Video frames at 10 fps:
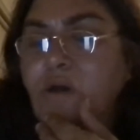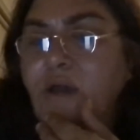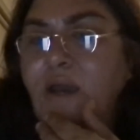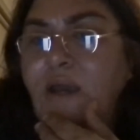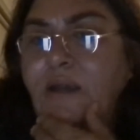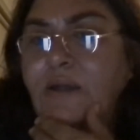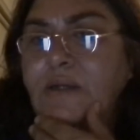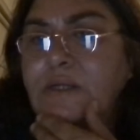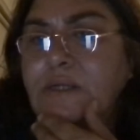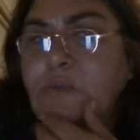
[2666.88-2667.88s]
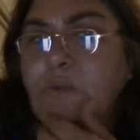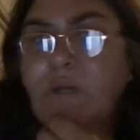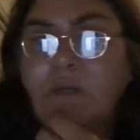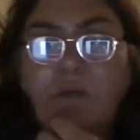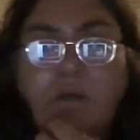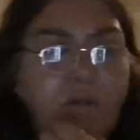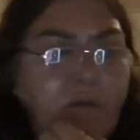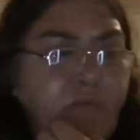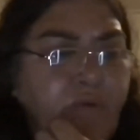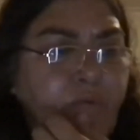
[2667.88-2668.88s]
And where did I get
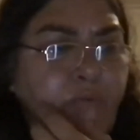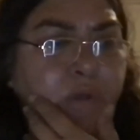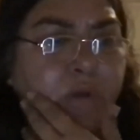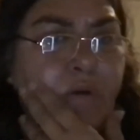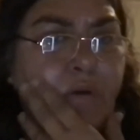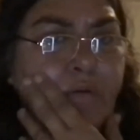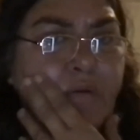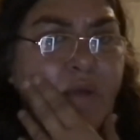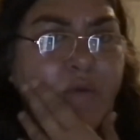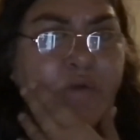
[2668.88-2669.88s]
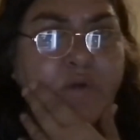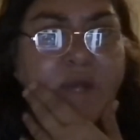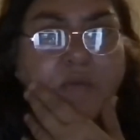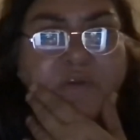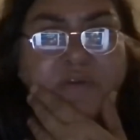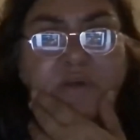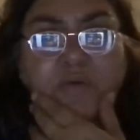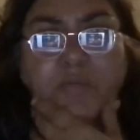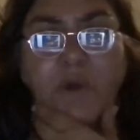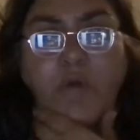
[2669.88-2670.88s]
that from? It's an Aboriginal language centre
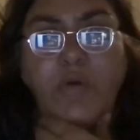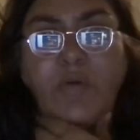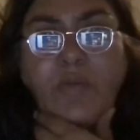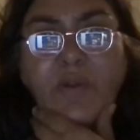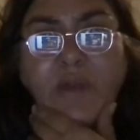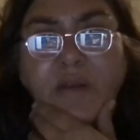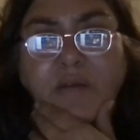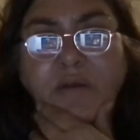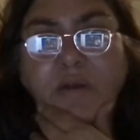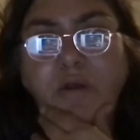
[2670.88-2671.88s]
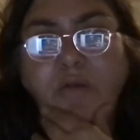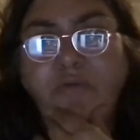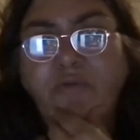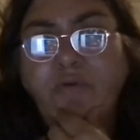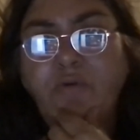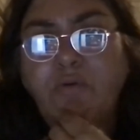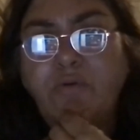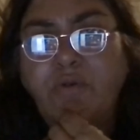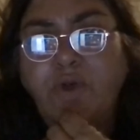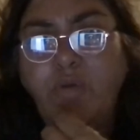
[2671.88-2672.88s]
in Melbourne, but then a lot of schools
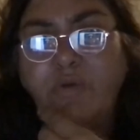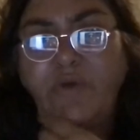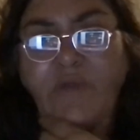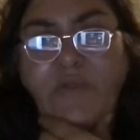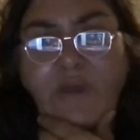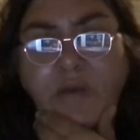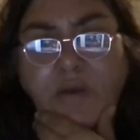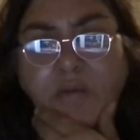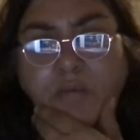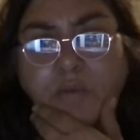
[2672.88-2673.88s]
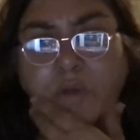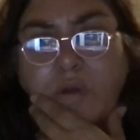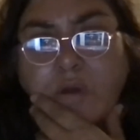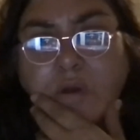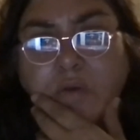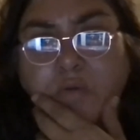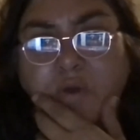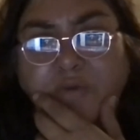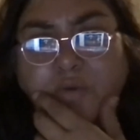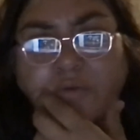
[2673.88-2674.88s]
and libraries get their
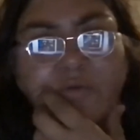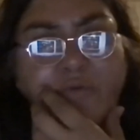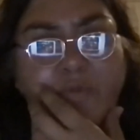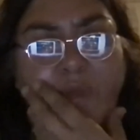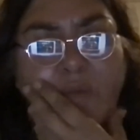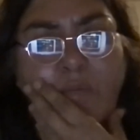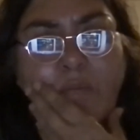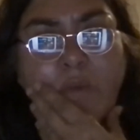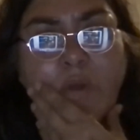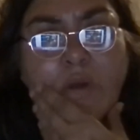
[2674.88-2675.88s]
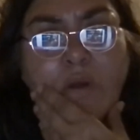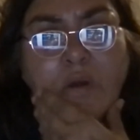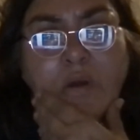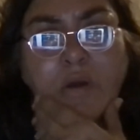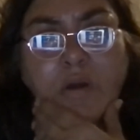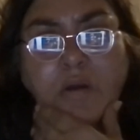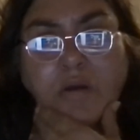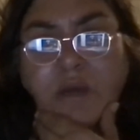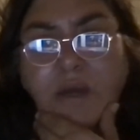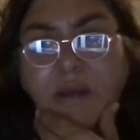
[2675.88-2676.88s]
resources from them.
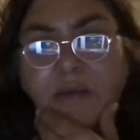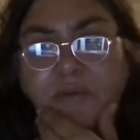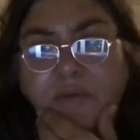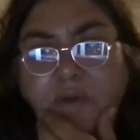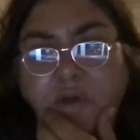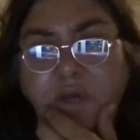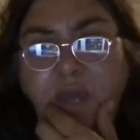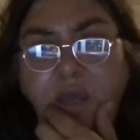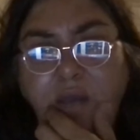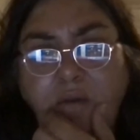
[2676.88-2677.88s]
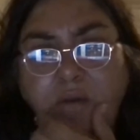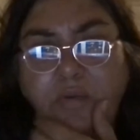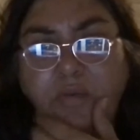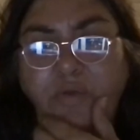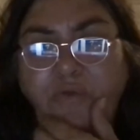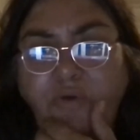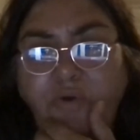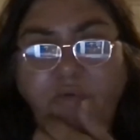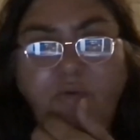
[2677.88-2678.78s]
Yeah, so you can, like, preserve it.